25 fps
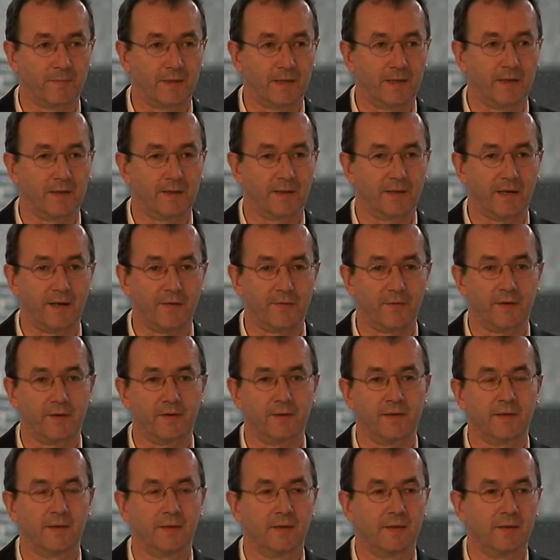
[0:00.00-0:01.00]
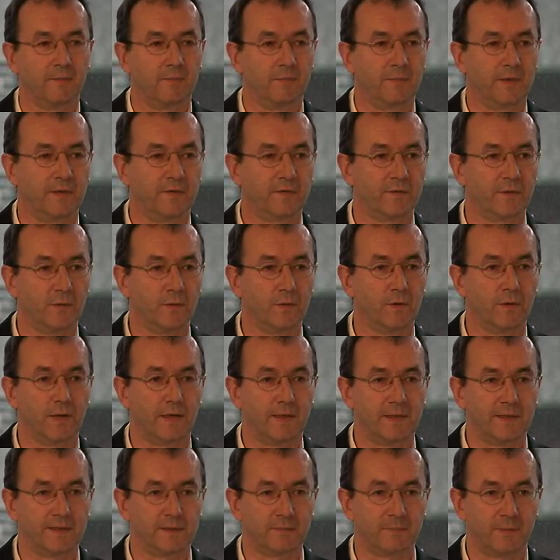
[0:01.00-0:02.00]
I gather means that all
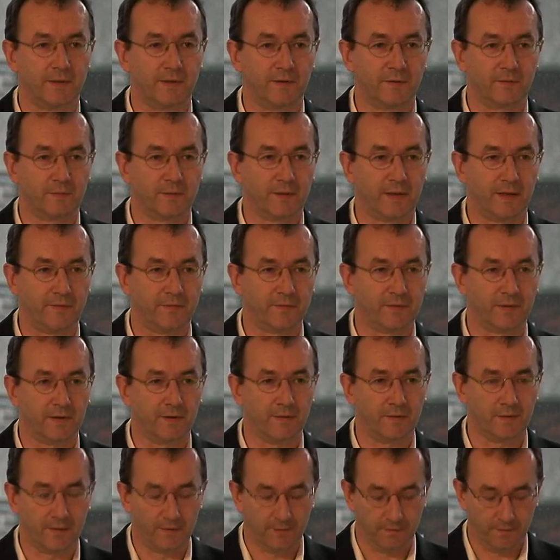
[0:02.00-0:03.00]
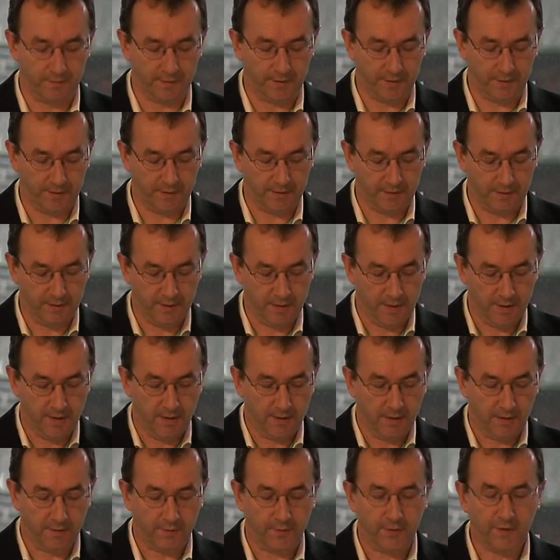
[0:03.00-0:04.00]
ISPs will have to go along with it.
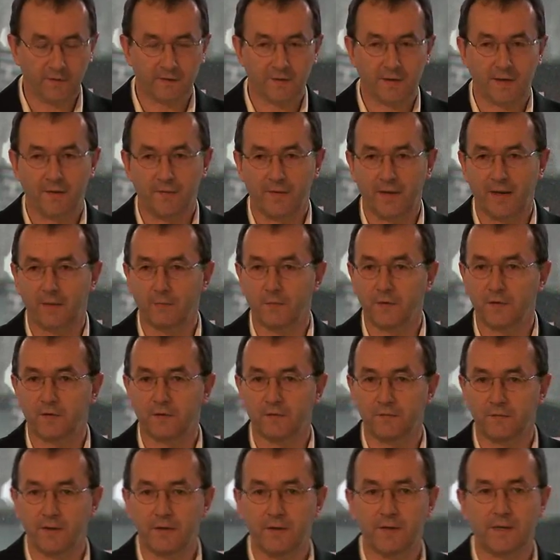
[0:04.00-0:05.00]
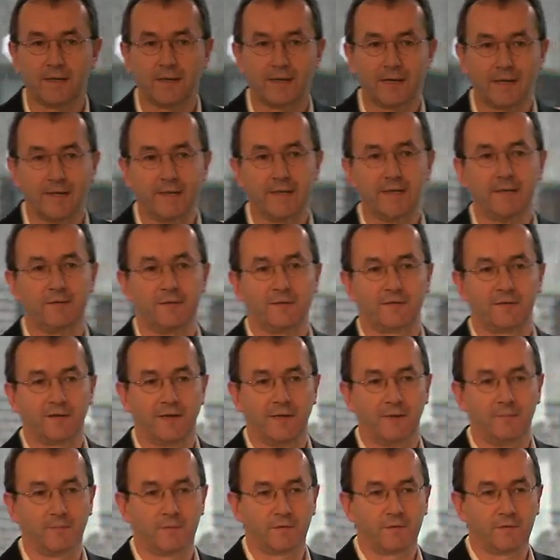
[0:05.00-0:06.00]
And things like that, which are very clear
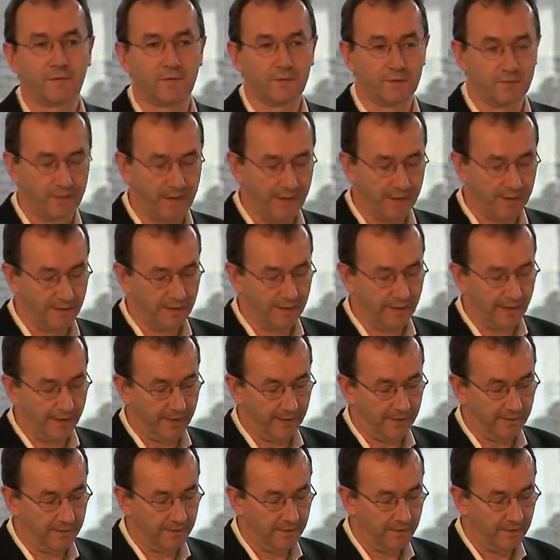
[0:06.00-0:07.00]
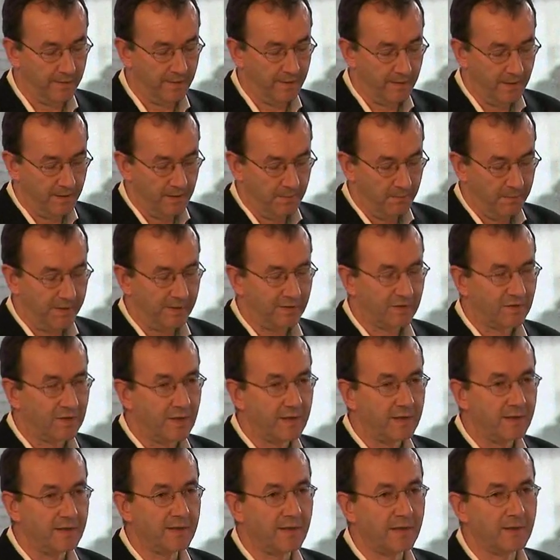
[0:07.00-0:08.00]
attempts to regulate. But the
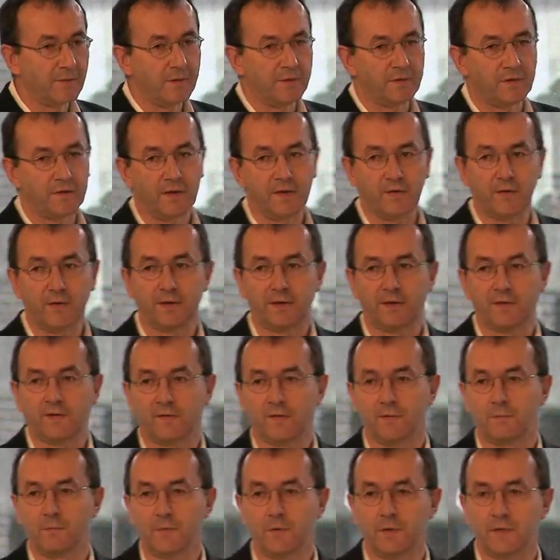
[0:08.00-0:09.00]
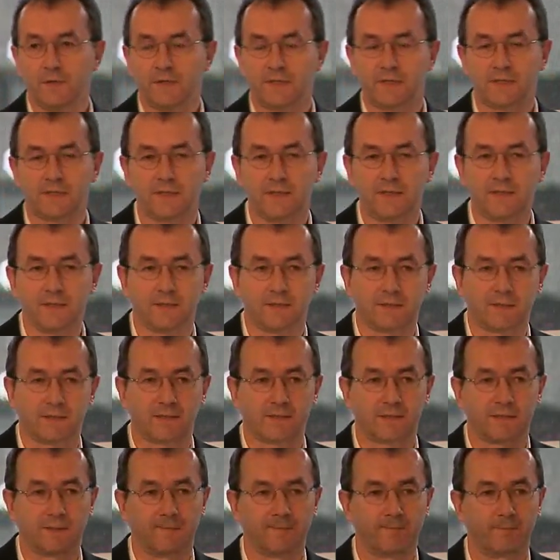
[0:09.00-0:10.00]
second thing, which I think is more
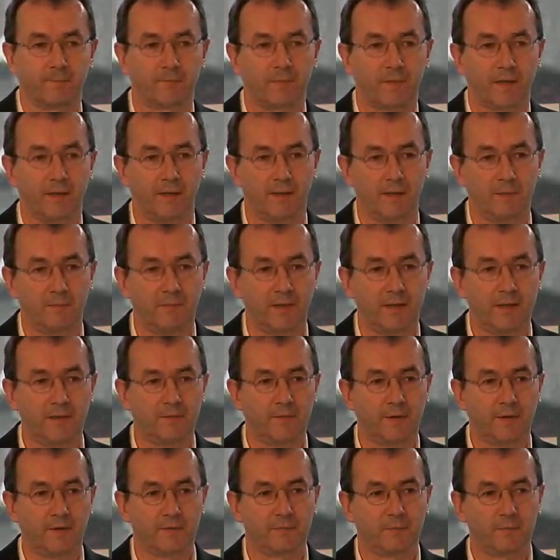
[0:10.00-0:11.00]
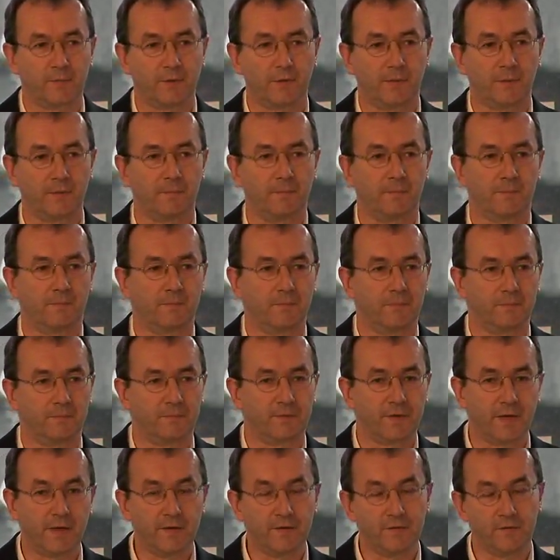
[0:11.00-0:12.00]
insidious and in many ways more
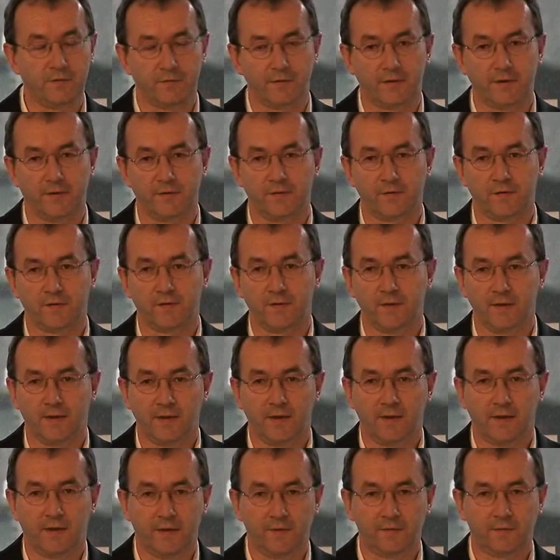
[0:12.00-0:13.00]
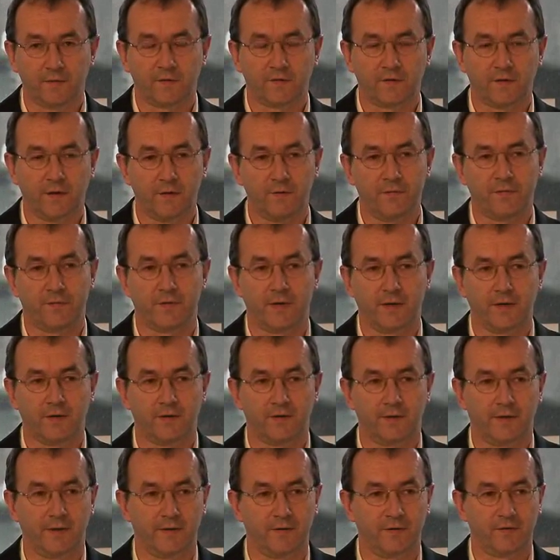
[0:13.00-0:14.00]
dangerous, is a
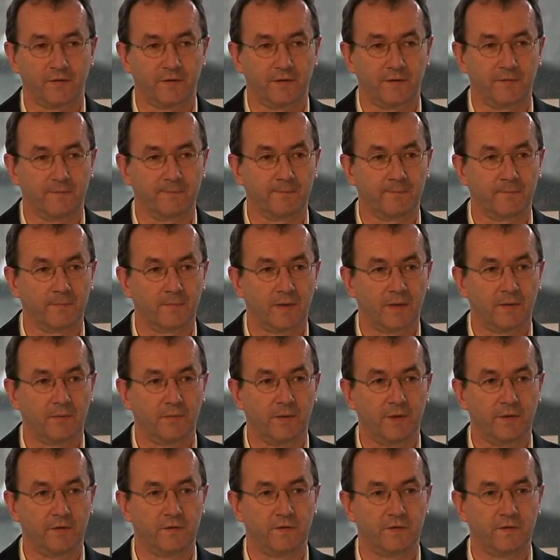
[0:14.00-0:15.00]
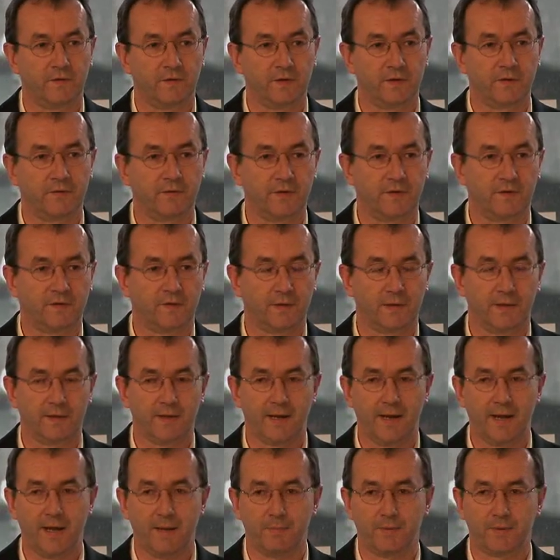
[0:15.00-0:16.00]
self-regulation, which is increasingly
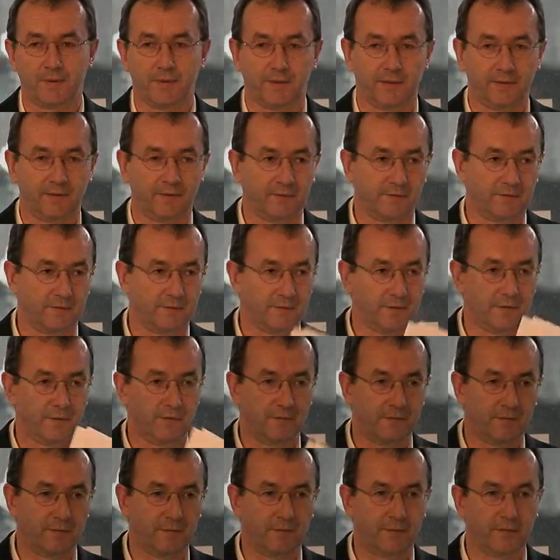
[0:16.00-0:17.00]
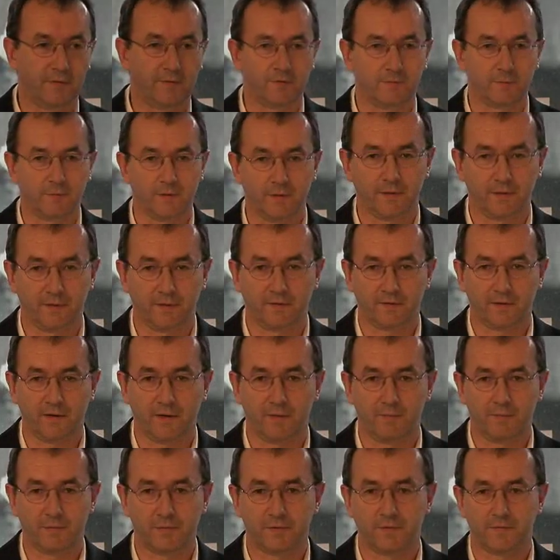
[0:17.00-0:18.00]
happening. And Joe gave some
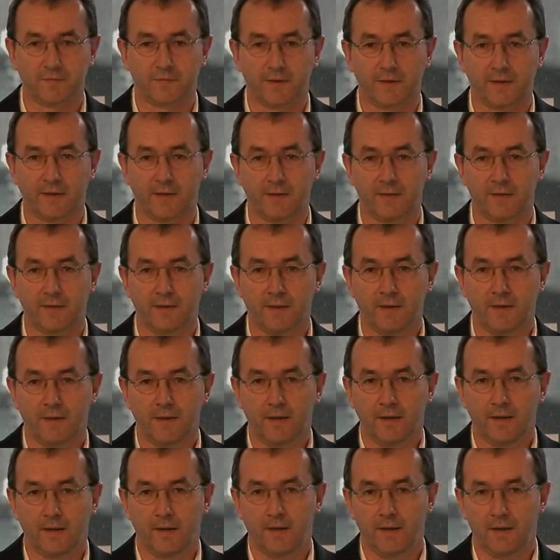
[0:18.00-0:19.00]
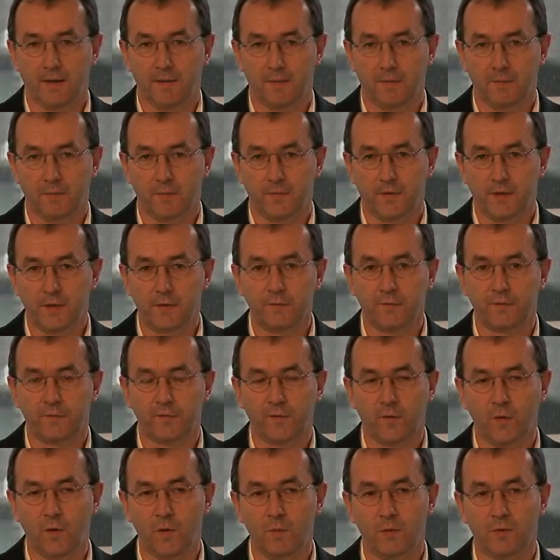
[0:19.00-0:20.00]
examples of that. The
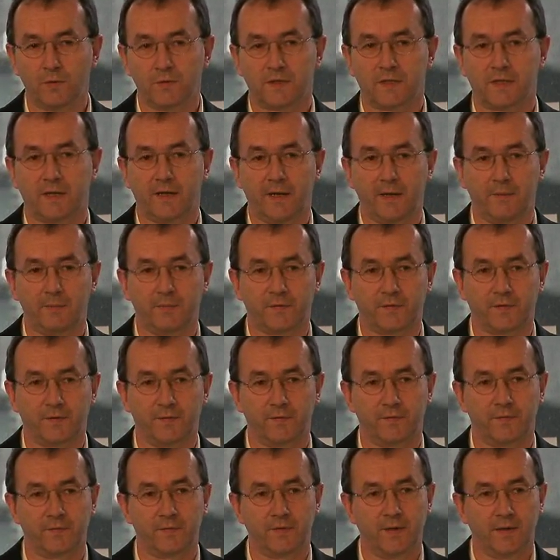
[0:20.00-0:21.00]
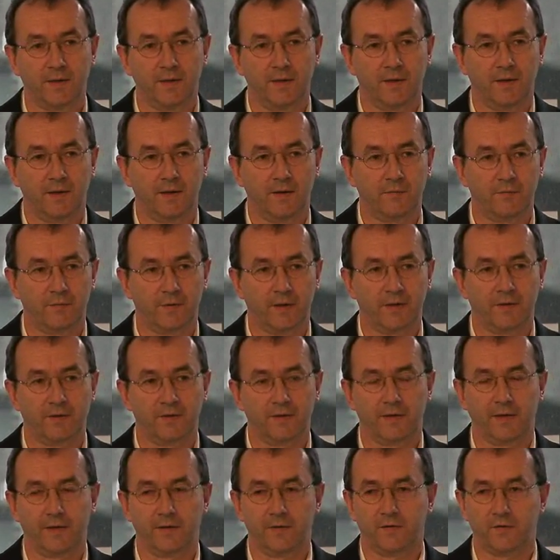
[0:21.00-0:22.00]
informal types of
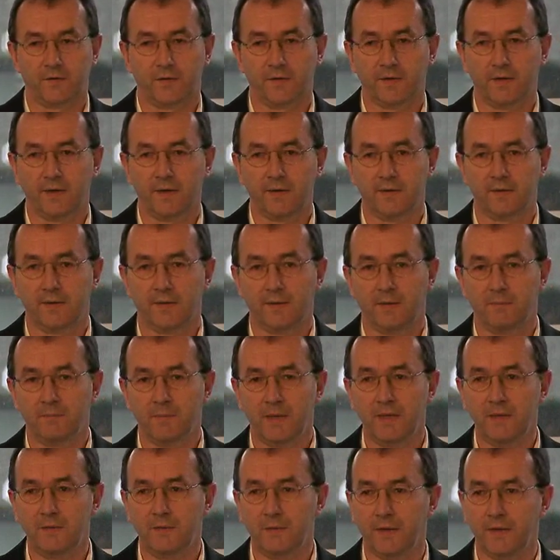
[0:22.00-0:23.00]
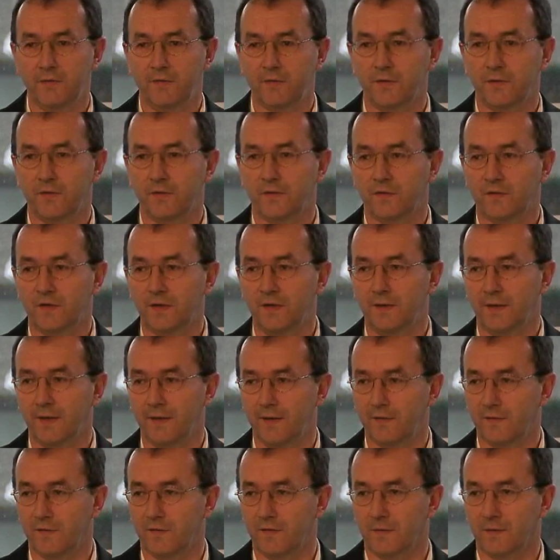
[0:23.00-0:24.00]
regulation. And in many ways you could see that
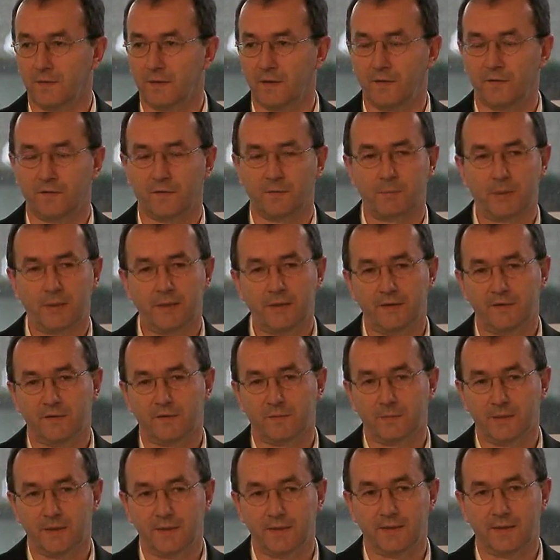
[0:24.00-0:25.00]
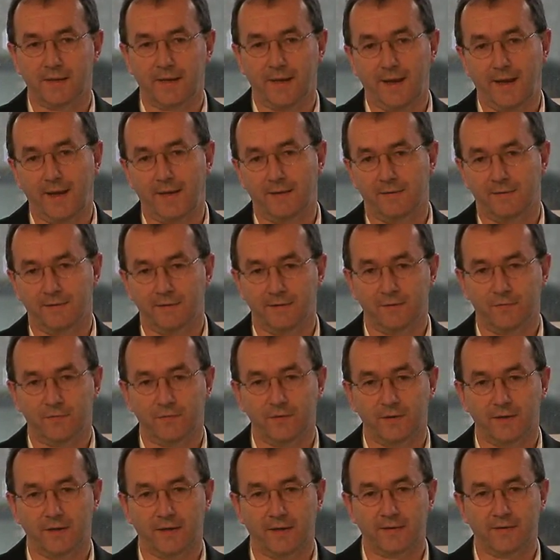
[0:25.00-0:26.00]
as the policeman in the head, if
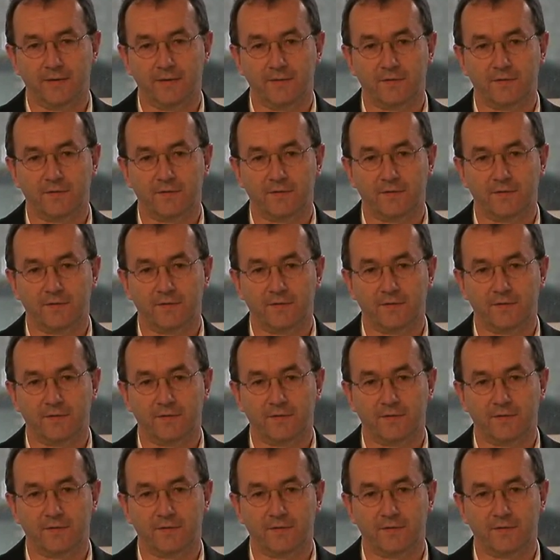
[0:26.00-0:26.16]
you like.